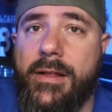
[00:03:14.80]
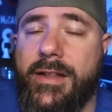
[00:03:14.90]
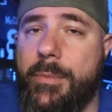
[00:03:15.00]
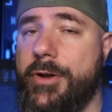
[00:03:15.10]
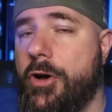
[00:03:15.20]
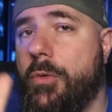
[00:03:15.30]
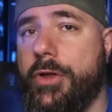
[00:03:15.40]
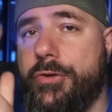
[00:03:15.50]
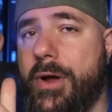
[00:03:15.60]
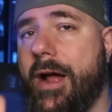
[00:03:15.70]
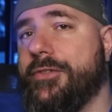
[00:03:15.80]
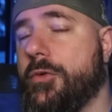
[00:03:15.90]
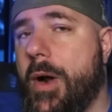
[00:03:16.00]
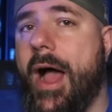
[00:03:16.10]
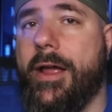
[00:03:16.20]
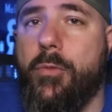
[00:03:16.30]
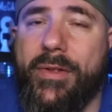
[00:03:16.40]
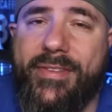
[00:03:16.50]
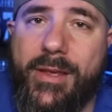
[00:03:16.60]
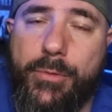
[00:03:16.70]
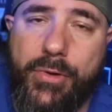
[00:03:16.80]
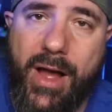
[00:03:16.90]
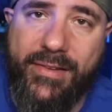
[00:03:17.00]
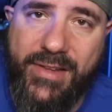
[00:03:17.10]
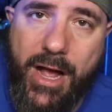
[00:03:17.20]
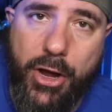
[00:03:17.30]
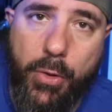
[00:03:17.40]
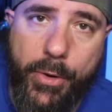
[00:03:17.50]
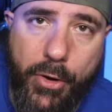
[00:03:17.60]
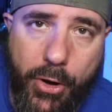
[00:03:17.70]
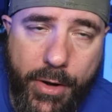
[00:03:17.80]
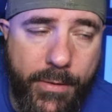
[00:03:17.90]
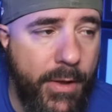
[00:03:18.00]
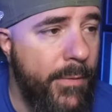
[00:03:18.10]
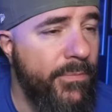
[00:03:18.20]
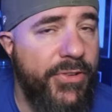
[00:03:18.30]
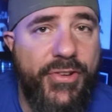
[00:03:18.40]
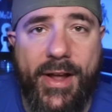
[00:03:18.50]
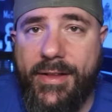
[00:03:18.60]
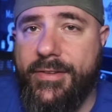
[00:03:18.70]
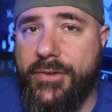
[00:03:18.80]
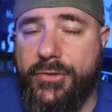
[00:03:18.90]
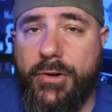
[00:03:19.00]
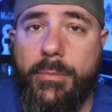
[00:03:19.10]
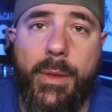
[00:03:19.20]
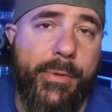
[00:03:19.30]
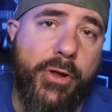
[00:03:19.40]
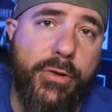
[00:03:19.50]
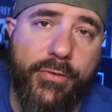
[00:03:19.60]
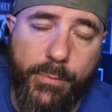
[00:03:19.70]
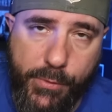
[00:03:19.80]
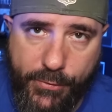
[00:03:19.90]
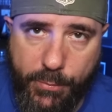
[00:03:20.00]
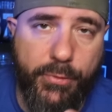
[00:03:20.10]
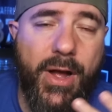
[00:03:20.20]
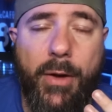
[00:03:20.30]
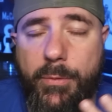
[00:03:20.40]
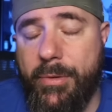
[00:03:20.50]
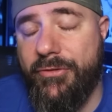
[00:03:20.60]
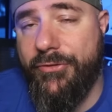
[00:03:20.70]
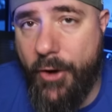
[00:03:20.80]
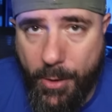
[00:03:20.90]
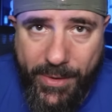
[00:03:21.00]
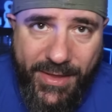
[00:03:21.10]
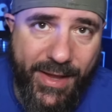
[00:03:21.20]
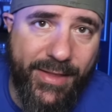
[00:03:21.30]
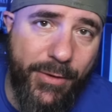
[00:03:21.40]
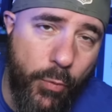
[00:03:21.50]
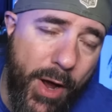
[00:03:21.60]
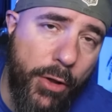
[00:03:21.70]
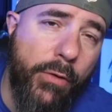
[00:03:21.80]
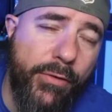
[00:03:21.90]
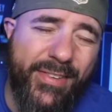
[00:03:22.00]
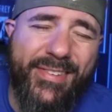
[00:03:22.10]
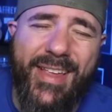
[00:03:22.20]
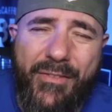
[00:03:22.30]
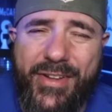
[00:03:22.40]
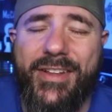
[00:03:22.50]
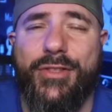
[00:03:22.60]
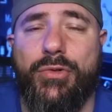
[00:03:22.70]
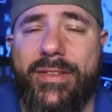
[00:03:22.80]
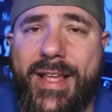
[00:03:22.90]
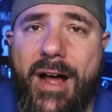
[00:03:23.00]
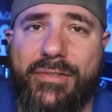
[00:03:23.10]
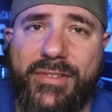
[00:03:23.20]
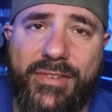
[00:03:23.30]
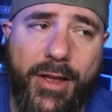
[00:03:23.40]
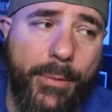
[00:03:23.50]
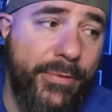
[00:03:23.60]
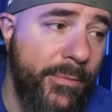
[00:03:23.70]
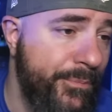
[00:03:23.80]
Let me know what you guys are rocking, what team you guys got going on. Check into the stream. Let me know you from YouTube, you guys. We've been farming lately, well over seventy-three thousand subs.